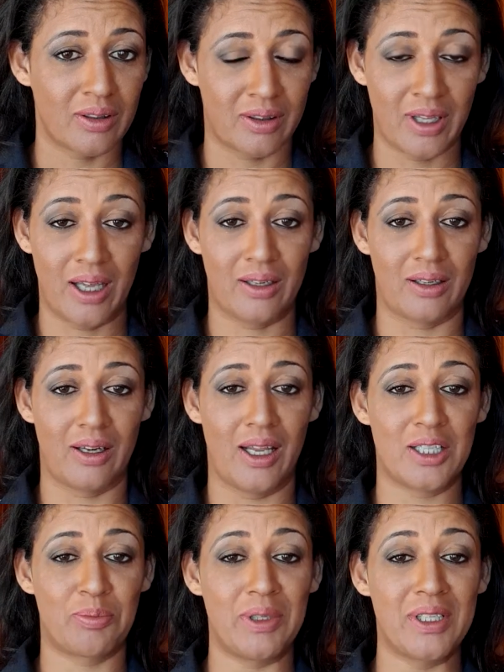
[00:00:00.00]
that
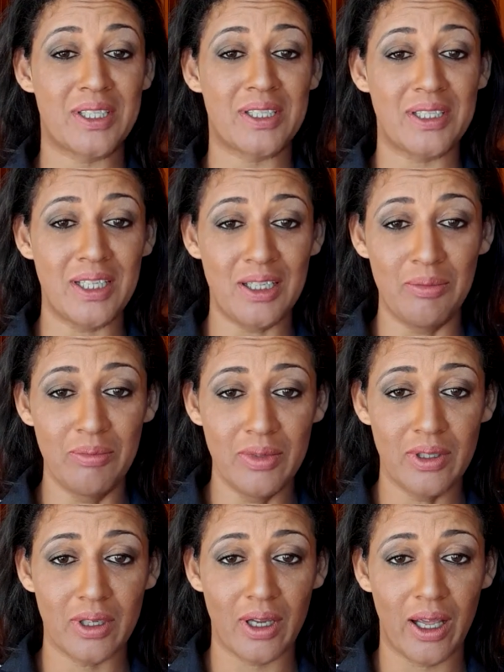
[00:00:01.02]
has been
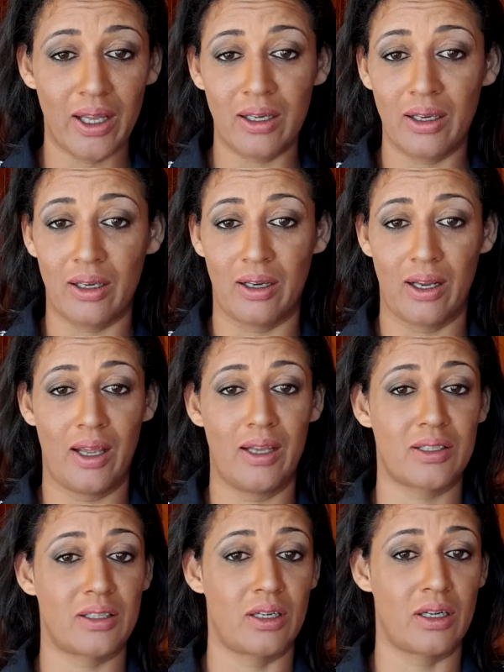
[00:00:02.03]
steamed and it
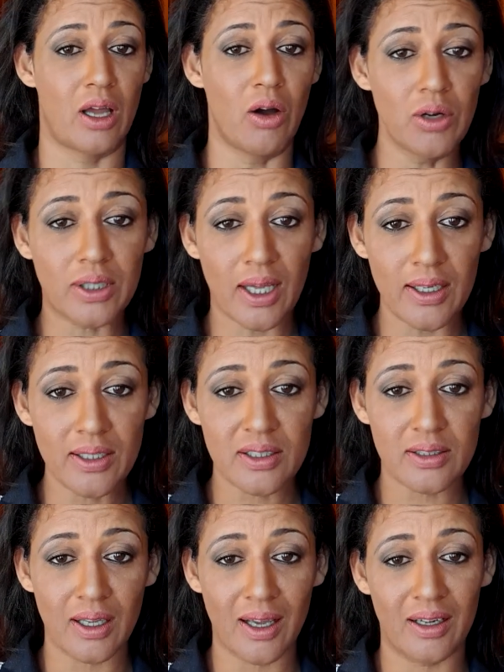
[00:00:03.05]
has no
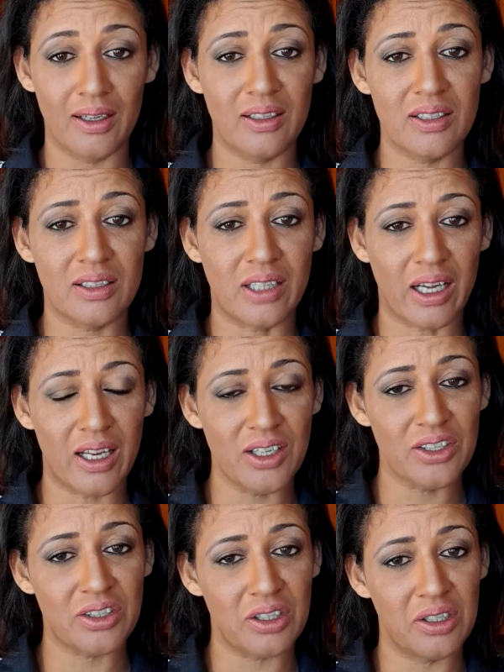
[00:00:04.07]
taste and it is
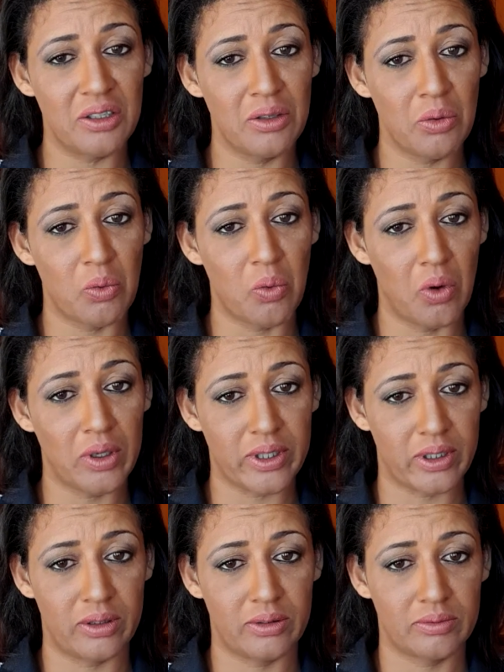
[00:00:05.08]
drenched in water,